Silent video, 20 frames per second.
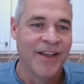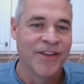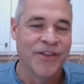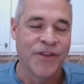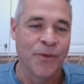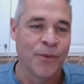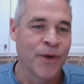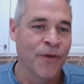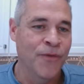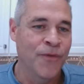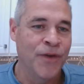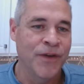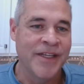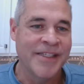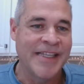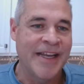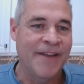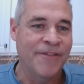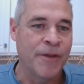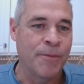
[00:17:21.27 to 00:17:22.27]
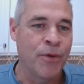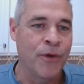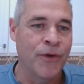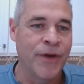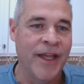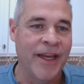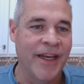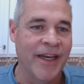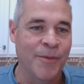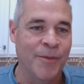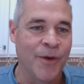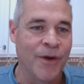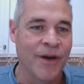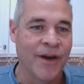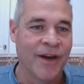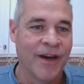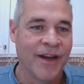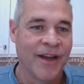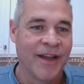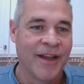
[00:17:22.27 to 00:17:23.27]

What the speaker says: So the rear foot doesn't have to pronate anymore.